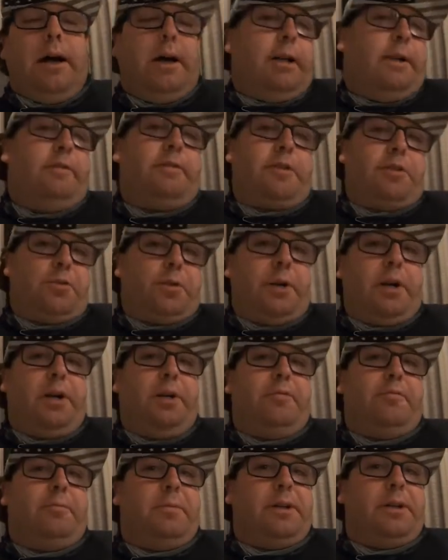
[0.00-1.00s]
I have a
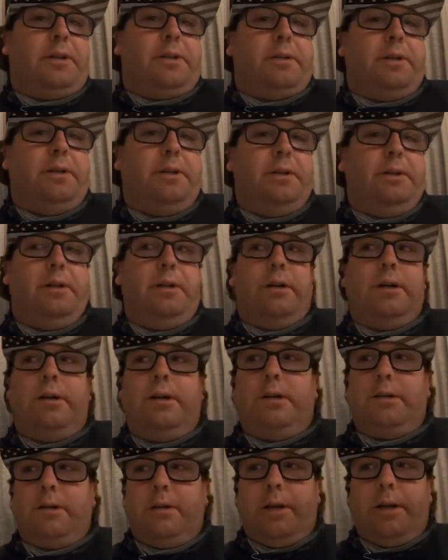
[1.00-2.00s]
creative mind.
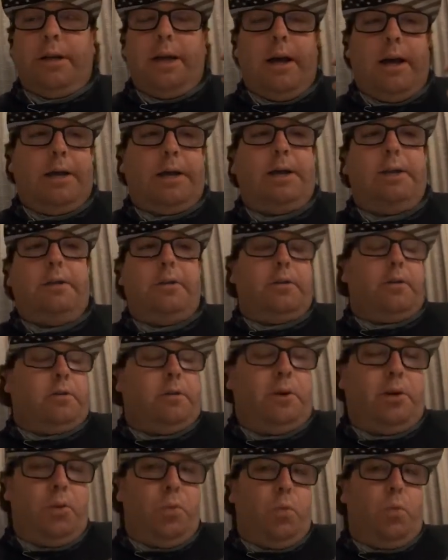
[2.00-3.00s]
Like, I can
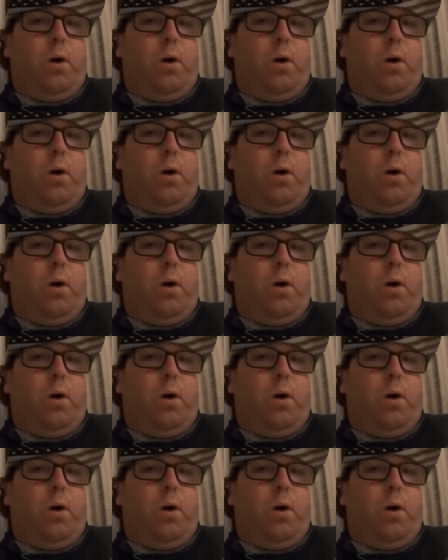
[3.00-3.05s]
literally